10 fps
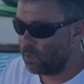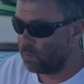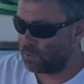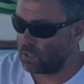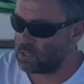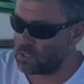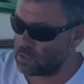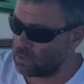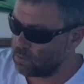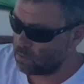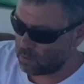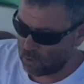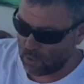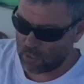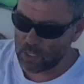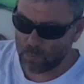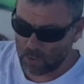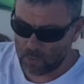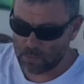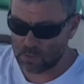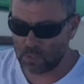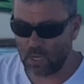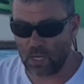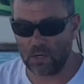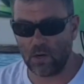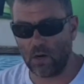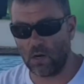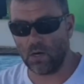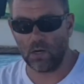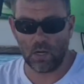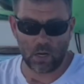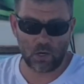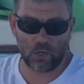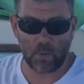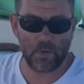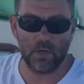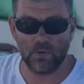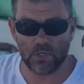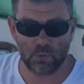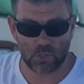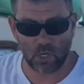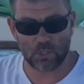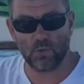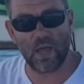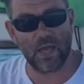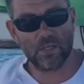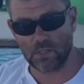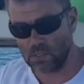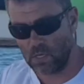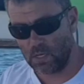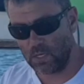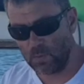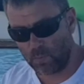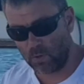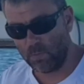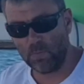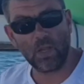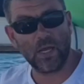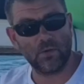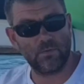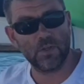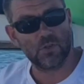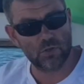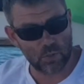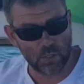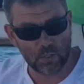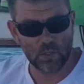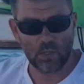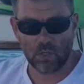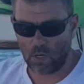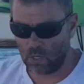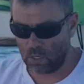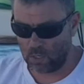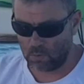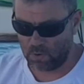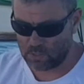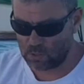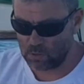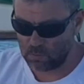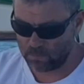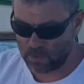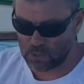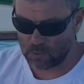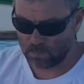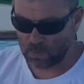With these EPIRBs and our Garmin InReach, which also has an EPIRB-like feature to it, a rescue feature,